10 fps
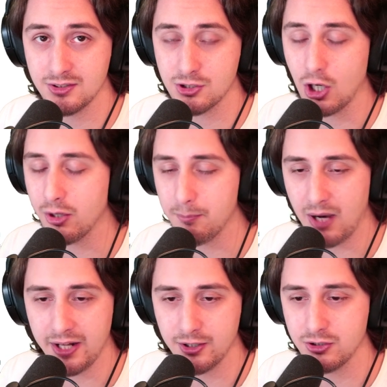a ton of
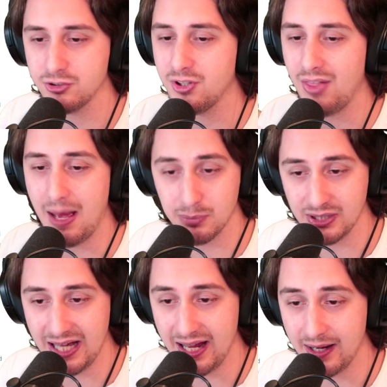minors that
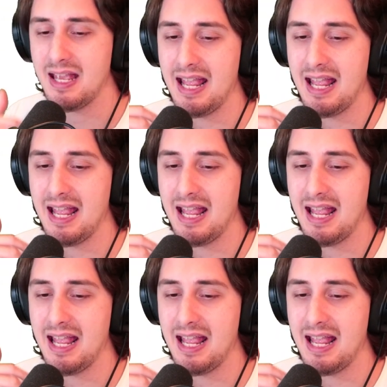play.